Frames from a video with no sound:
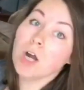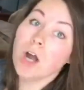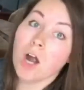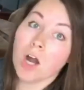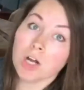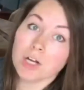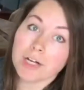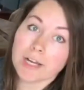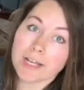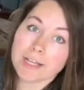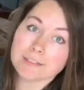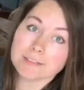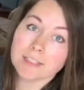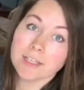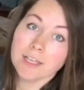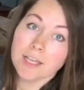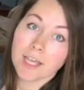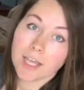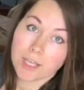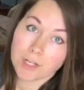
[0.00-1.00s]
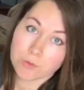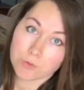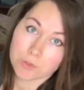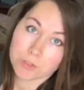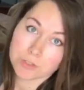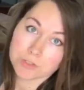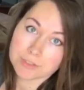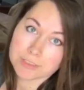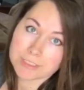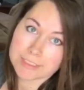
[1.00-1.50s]
a harness in
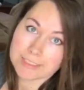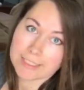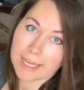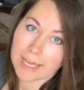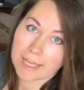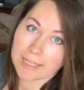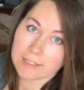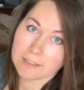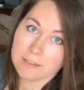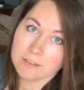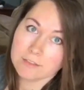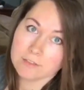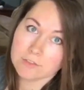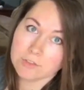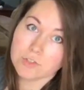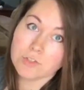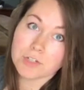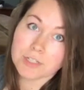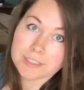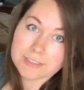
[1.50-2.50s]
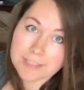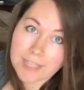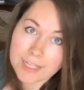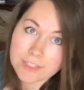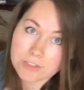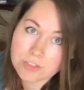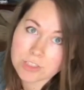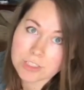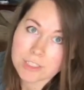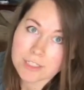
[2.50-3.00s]
order to get good
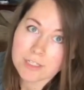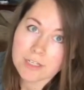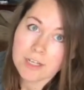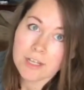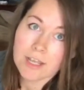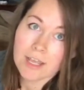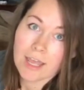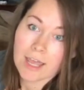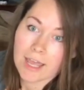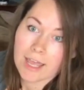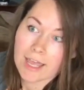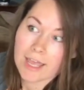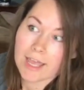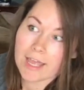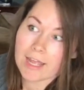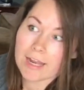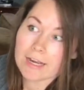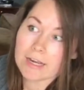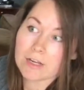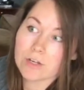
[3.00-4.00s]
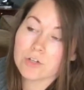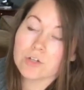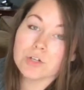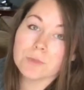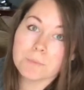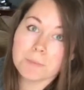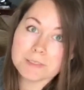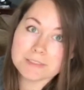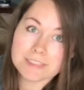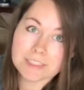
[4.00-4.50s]
attention and good
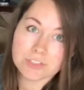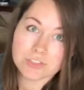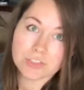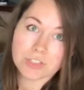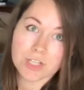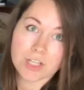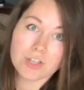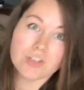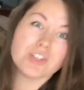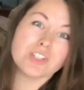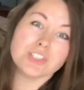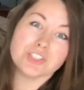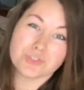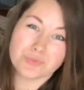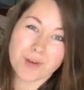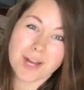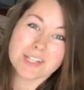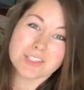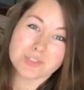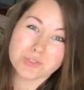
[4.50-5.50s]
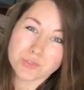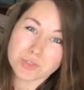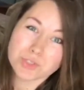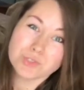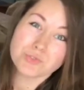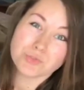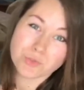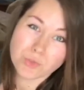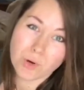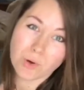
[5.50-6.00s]
positioning, good directional
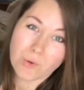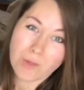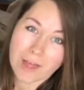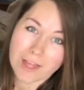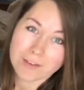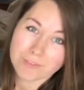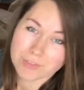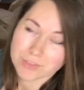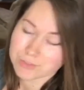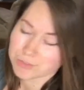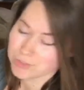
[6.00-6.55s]
control out of your